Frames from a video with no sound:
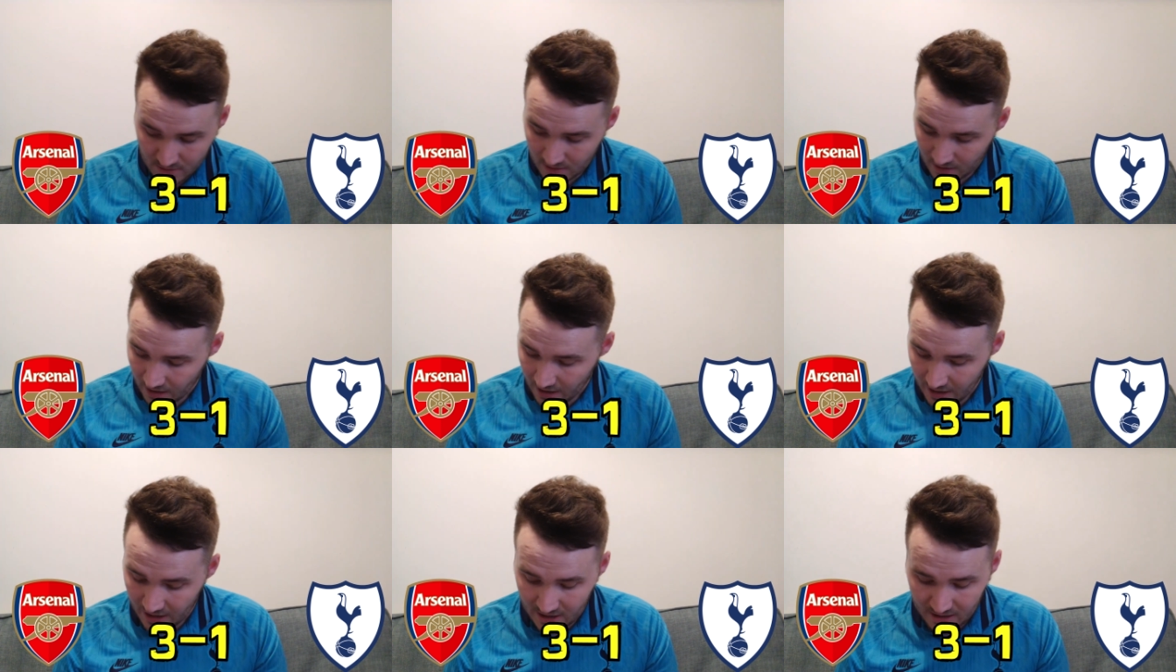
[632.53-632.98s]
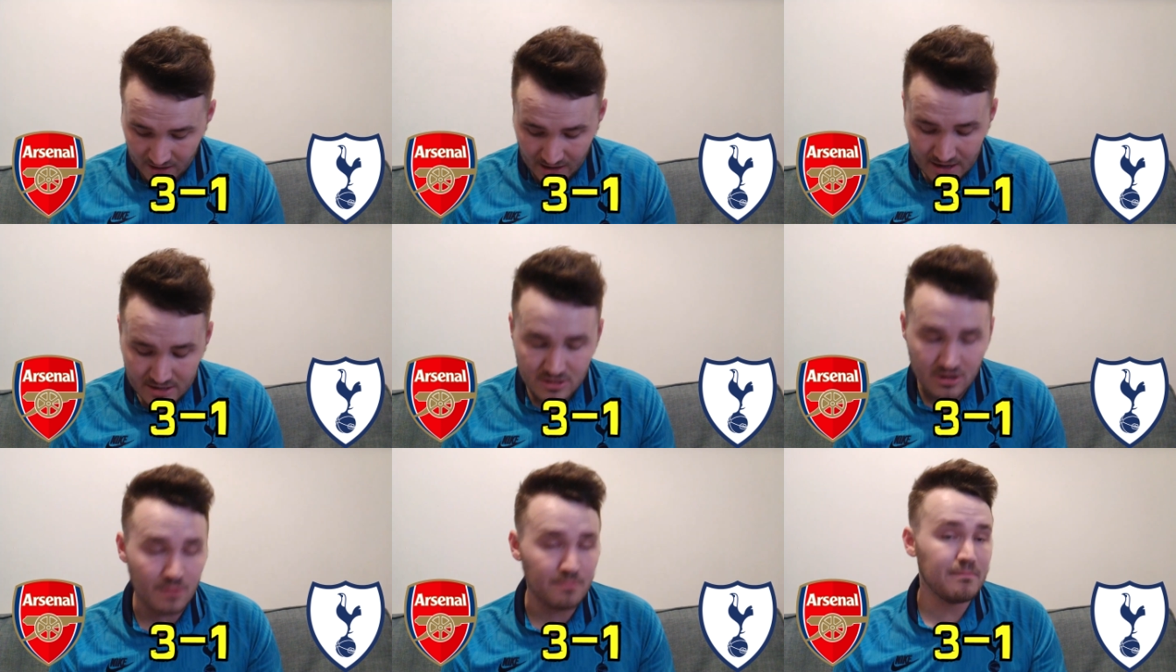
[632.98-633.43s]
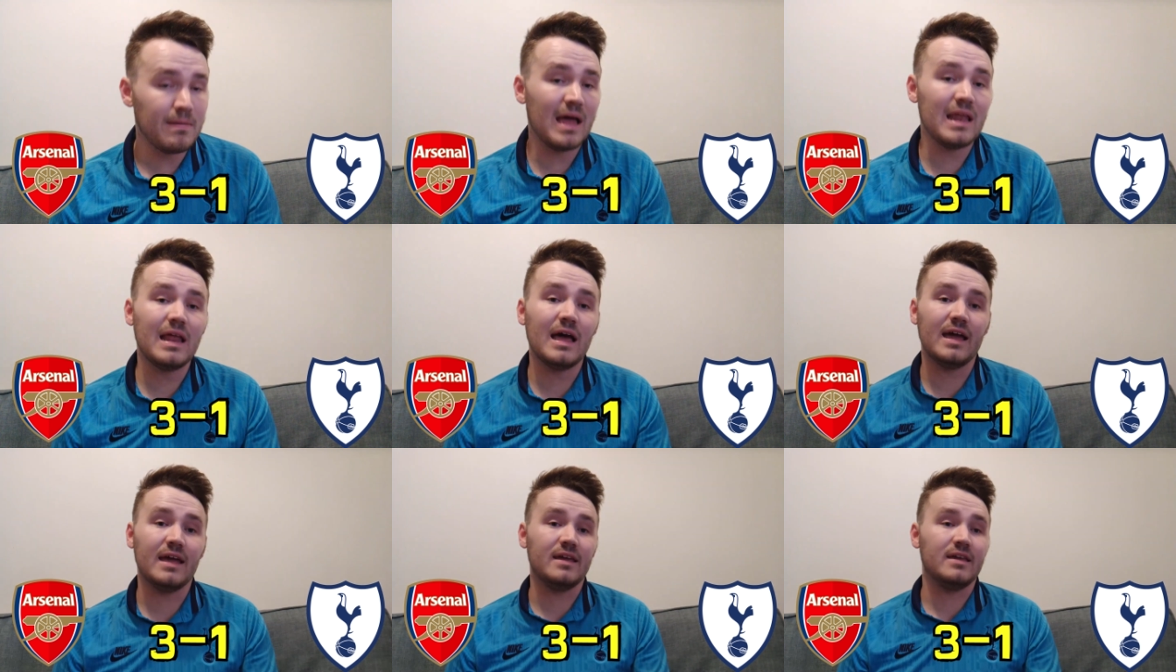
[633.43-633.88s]
Uh, on
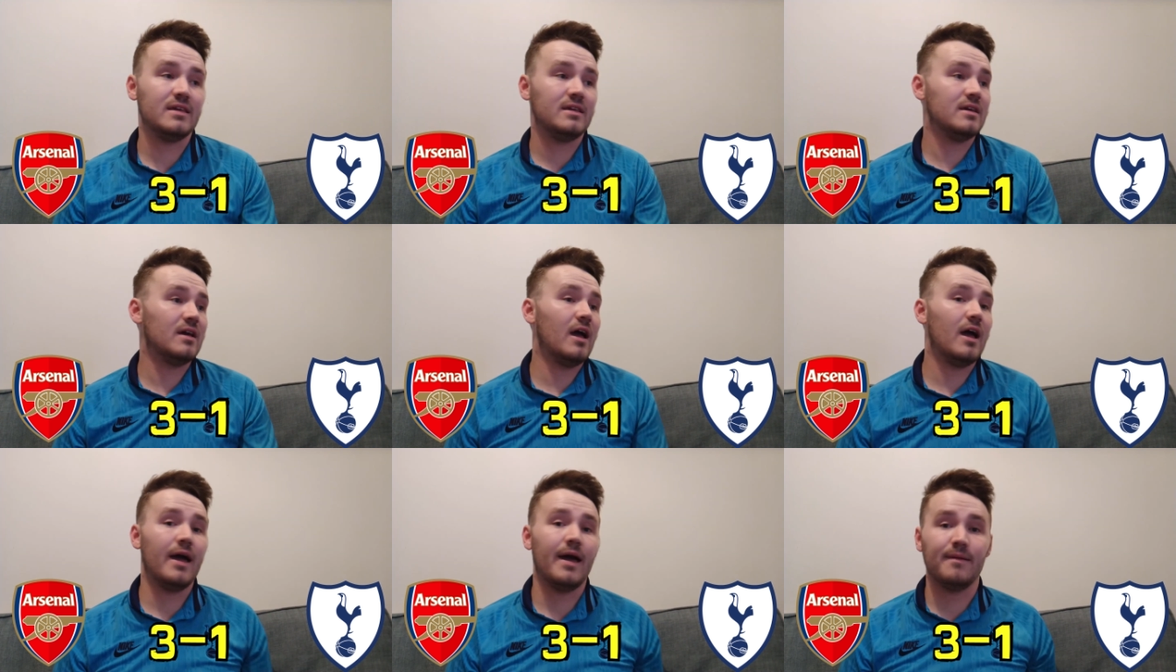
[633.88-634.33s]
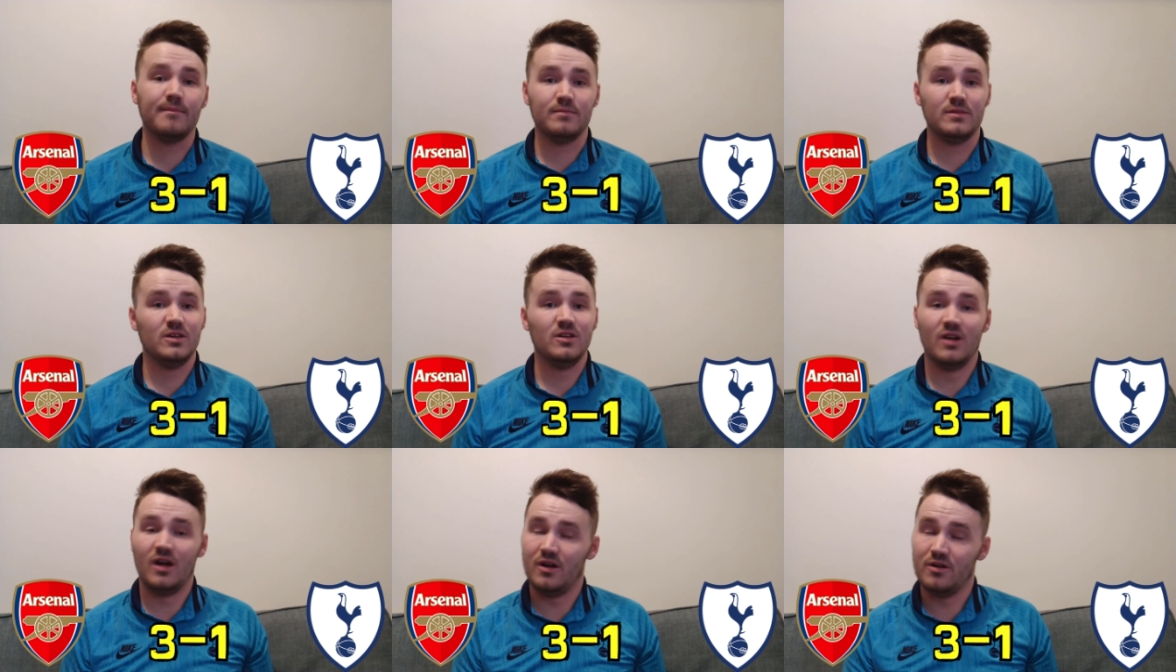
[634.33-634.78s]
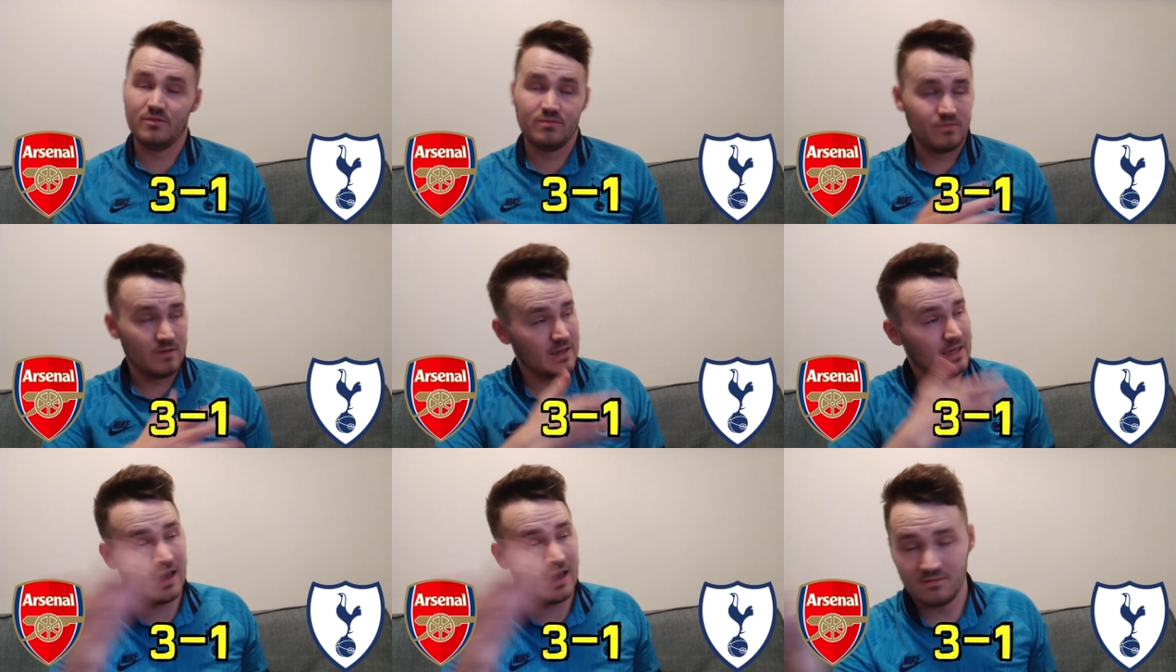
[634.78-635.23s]
um, you know,
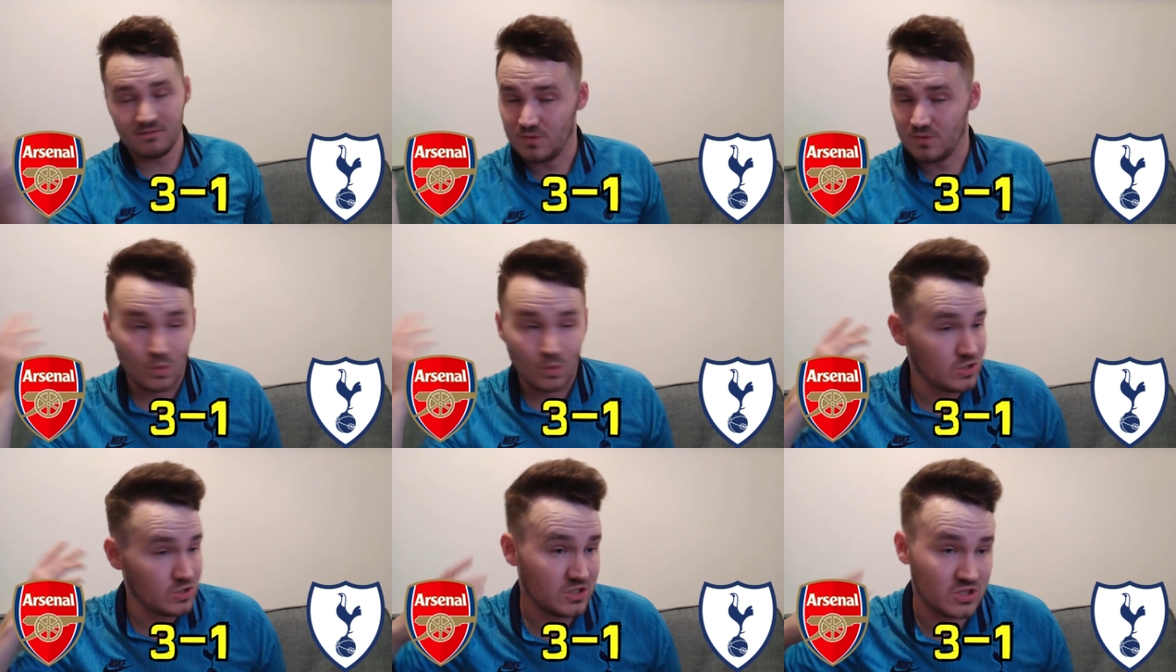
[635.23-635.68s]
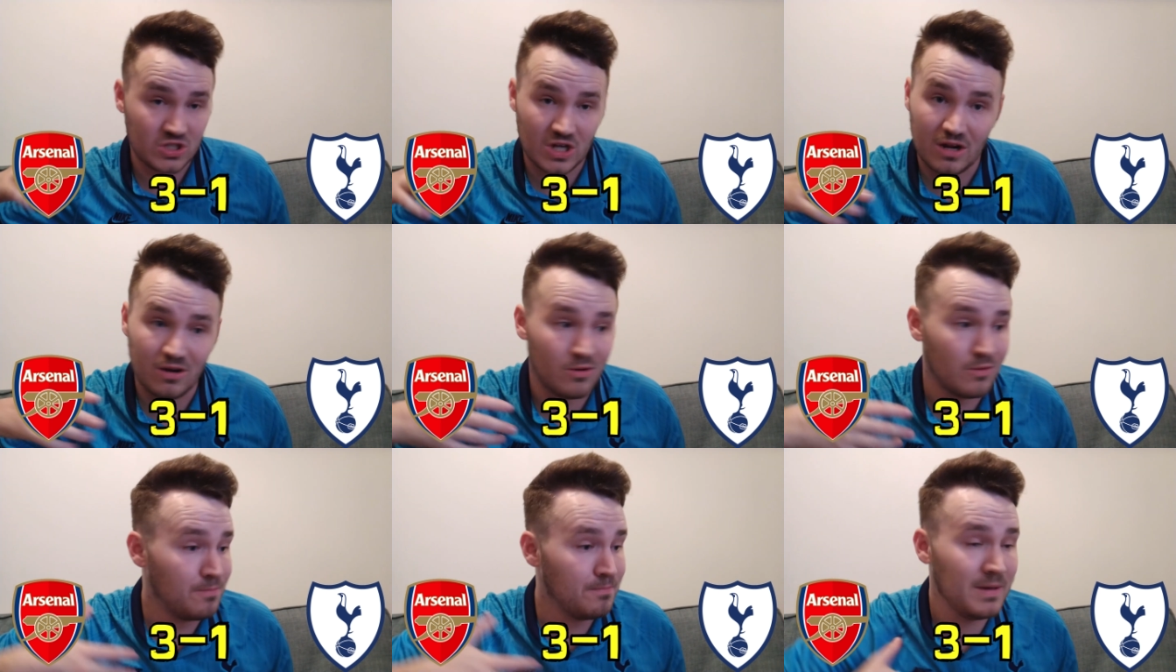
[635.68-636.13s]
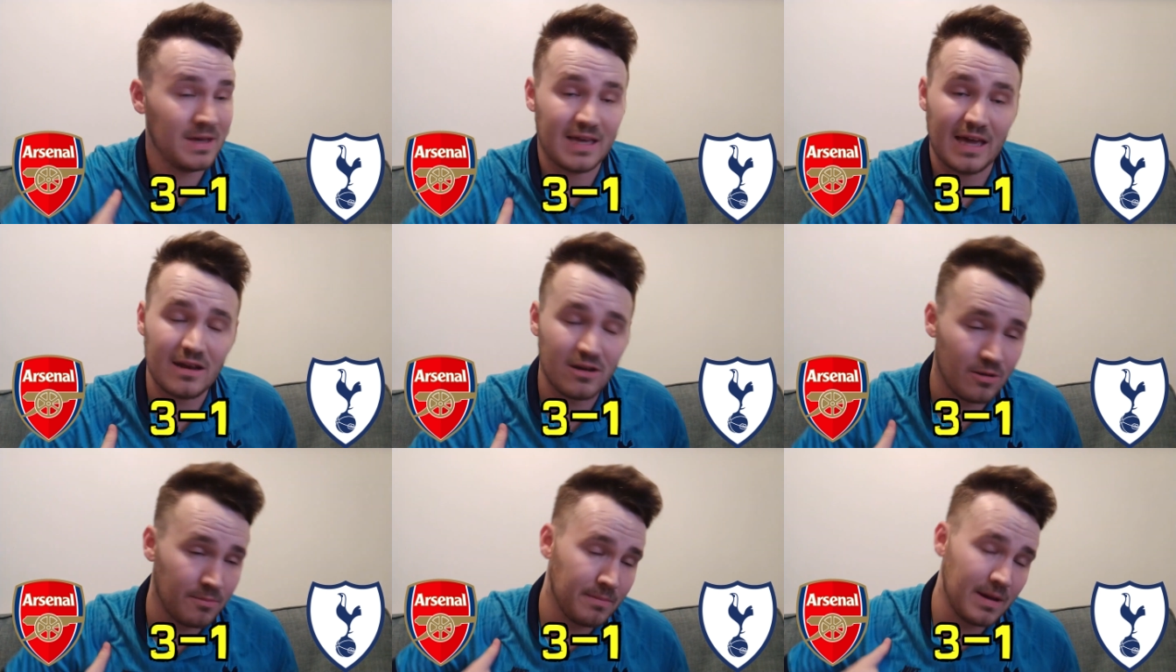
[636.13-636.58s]
again, watch this channel, big
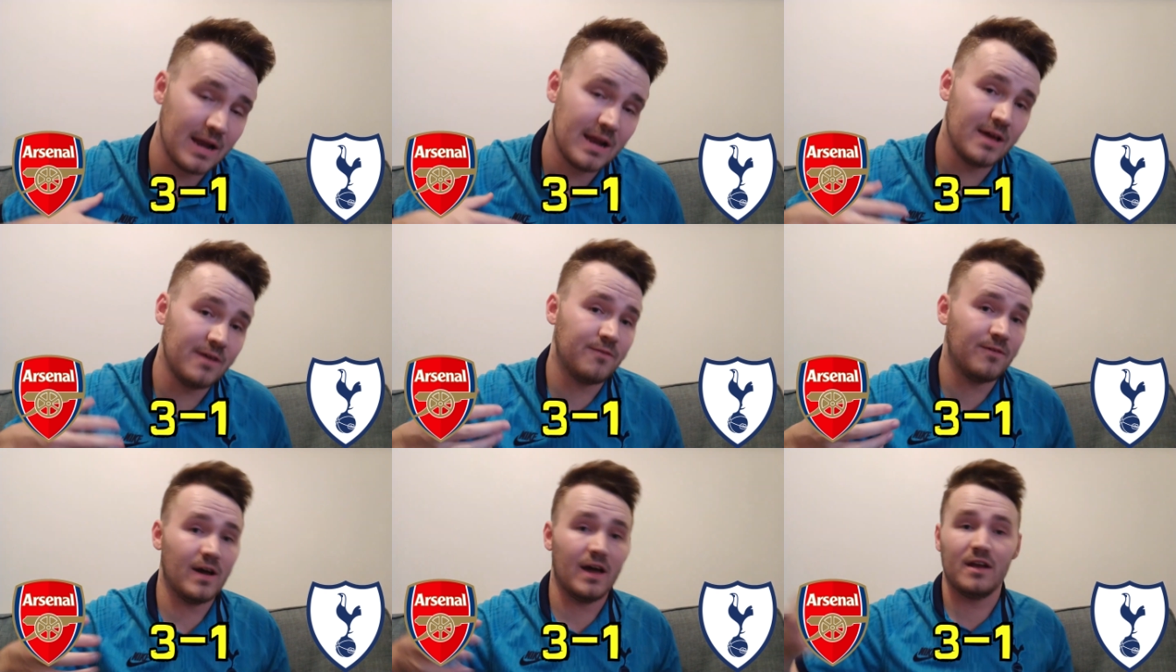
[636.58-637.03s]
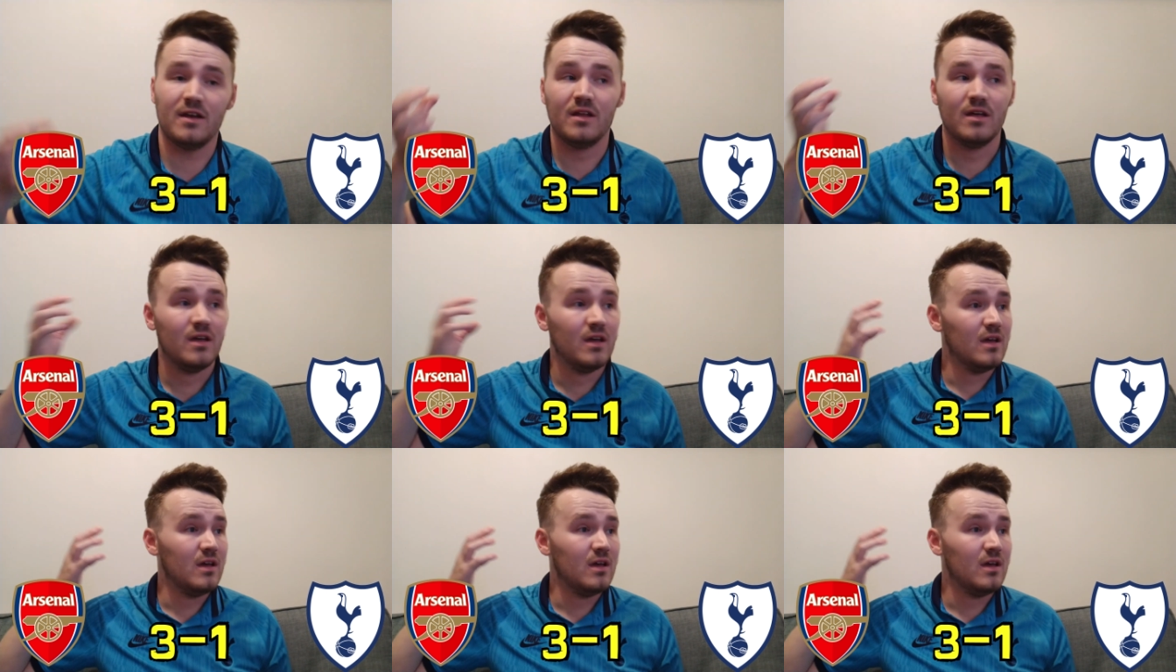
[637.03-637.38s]
Ndombele fan.